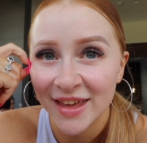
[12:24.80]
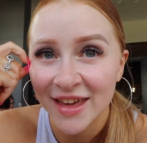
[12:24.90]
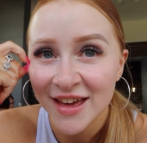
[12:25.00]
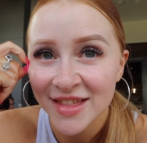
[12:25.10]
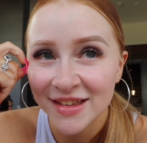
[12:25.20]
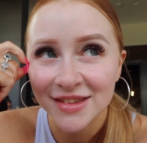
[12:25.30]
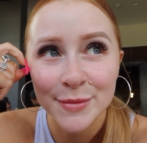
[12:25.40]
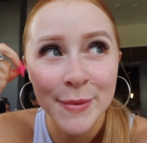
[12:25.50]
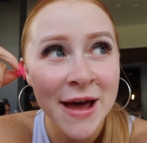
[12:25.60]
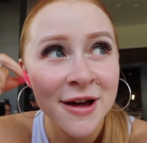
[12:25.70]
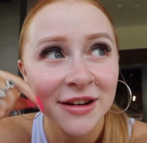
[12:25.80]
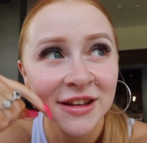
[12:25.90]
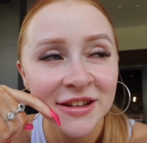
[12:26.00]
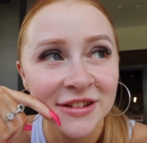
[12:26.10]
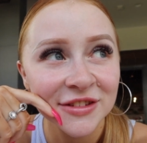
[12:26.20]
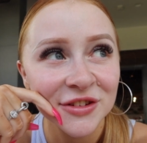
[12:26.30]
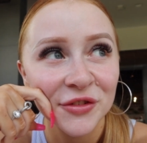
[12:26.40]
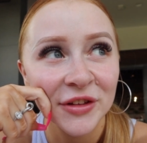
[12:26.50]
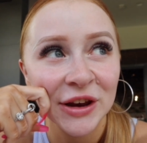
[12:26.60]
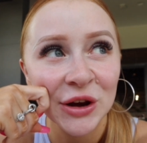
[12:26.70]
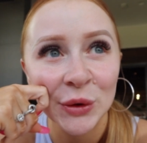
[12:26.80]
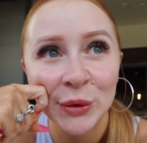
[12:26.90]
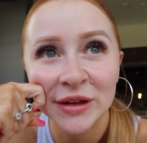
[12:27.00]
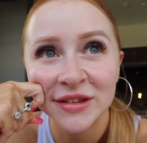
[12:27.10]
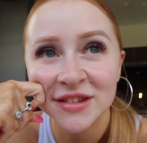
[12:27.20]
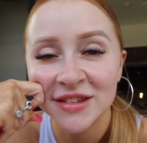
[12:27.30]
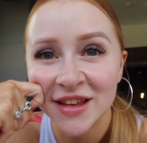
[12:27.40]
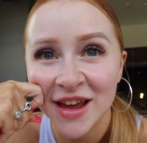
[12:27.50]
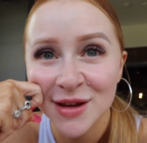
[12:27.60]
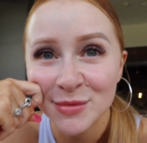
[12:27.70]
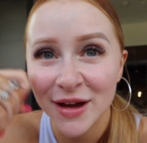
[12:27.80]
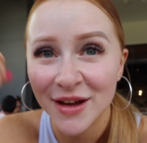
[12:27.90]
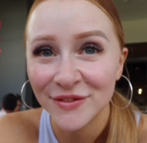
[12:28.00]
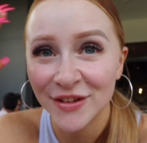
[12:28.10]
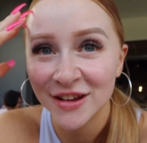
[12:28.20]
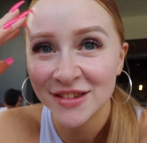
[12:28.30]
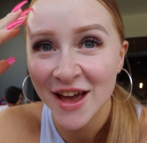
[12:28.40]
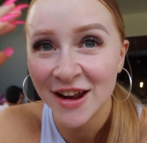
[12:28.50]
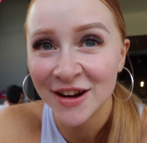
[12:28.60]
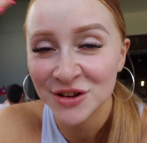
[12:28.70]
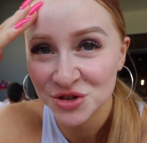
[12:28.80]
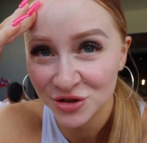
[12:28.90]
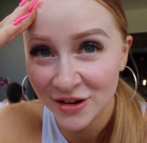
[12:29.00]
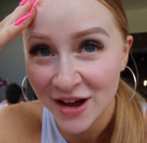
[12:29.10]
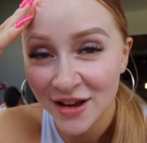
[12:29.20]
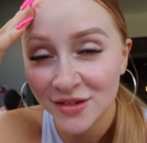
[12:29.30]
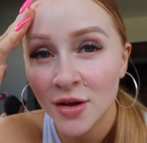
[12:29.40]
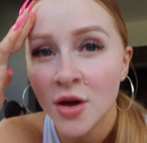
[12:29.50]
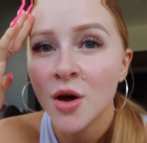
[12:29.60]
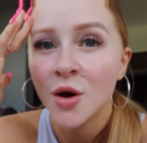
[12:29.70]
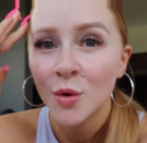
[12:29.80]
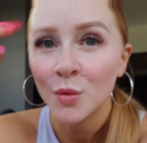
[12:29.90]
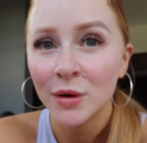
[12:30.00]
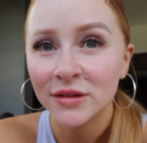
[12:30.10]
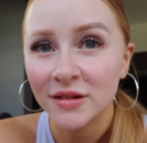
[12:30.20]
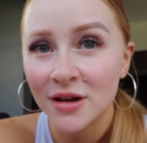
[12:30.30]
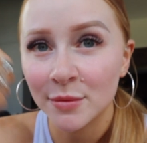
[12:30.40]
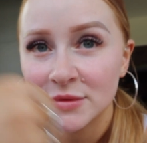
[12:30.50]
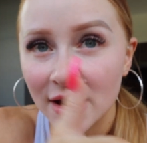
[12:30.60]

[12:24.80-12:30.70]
yeah, that's about it. Don't really know what else to say, but I'm very excited. I'll show you guys once it comes